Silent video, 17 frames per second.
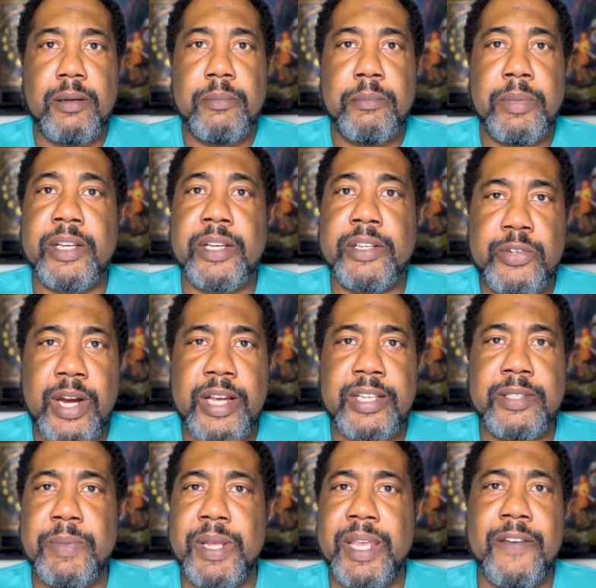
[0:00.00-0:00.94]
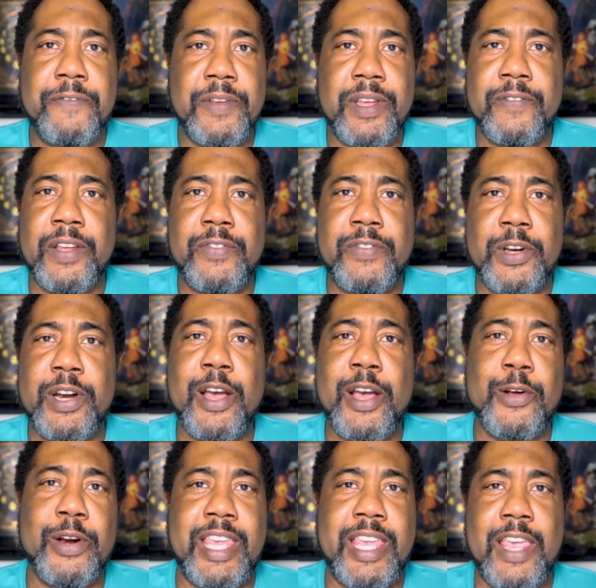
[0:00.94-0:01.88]
Because trust me, if they're not
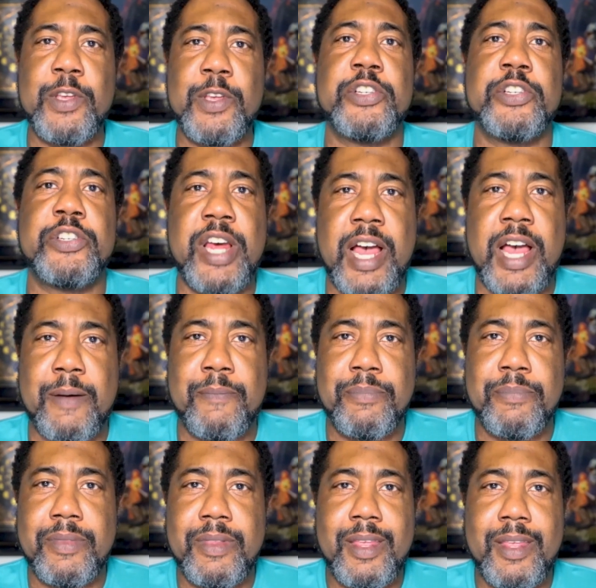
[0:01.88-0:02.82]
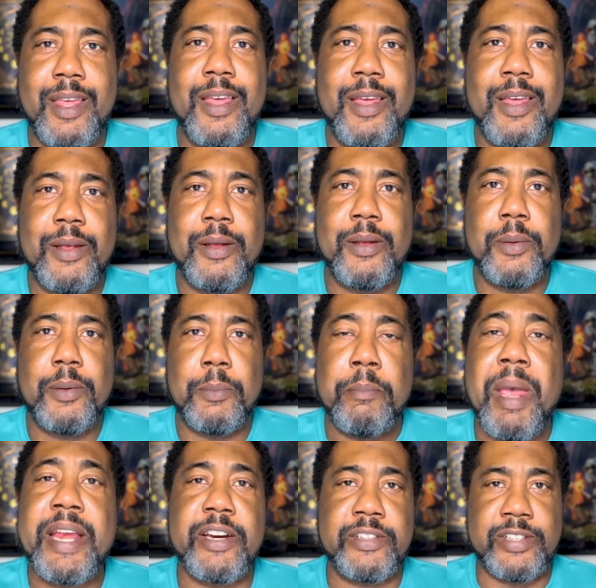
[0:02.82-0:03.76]
going to give you a job,
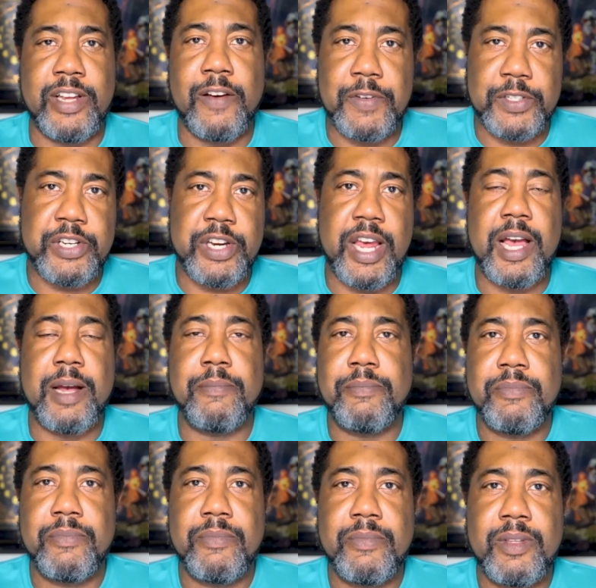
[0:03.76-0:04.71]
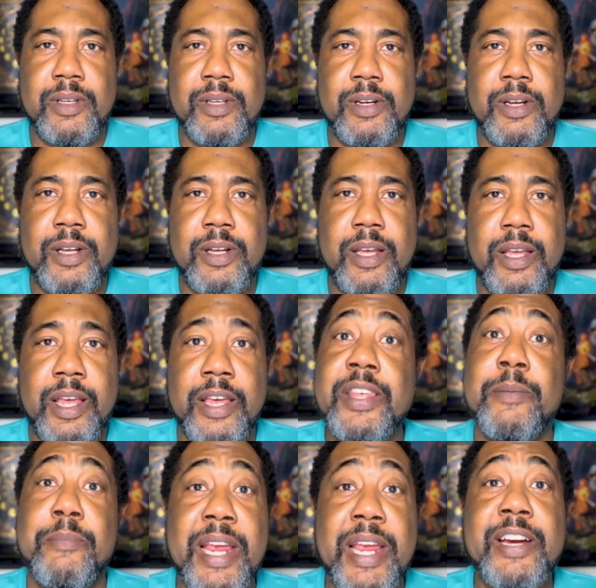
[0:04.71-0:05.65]
make yourself a job. And
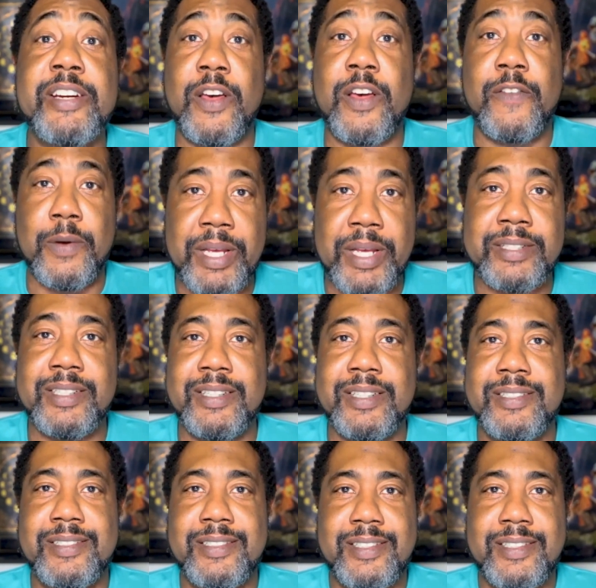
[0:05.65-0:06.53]
then make yourself a business.